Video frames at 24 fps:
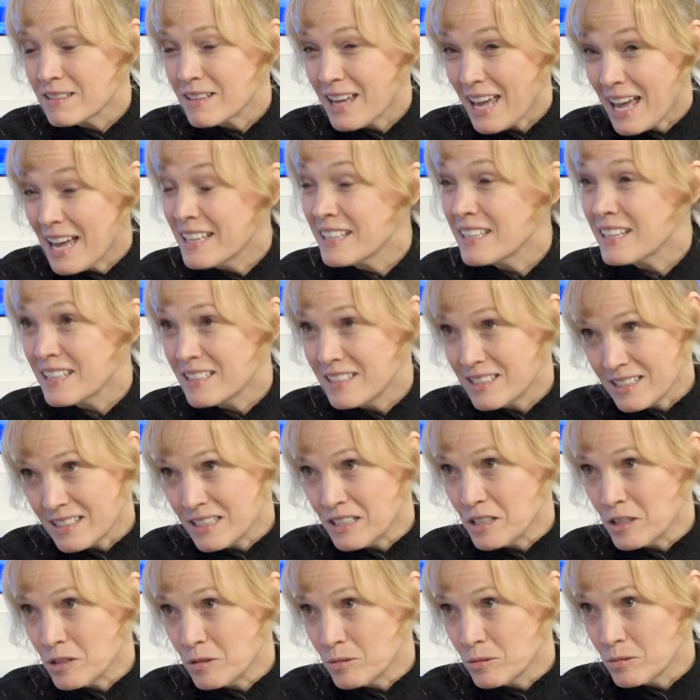can
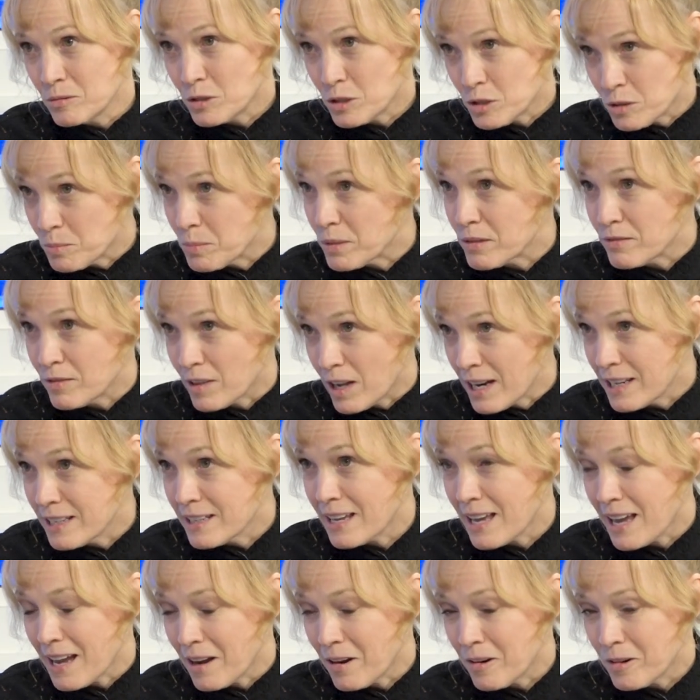continue to
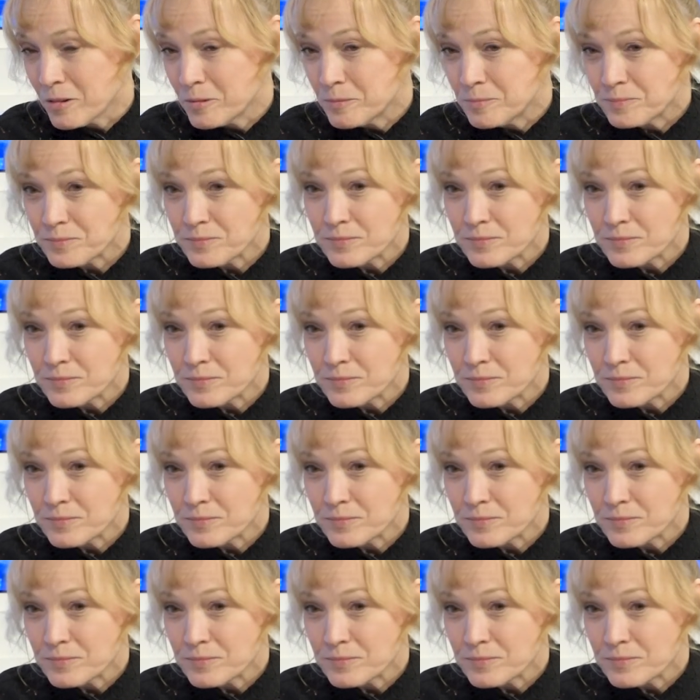provide care.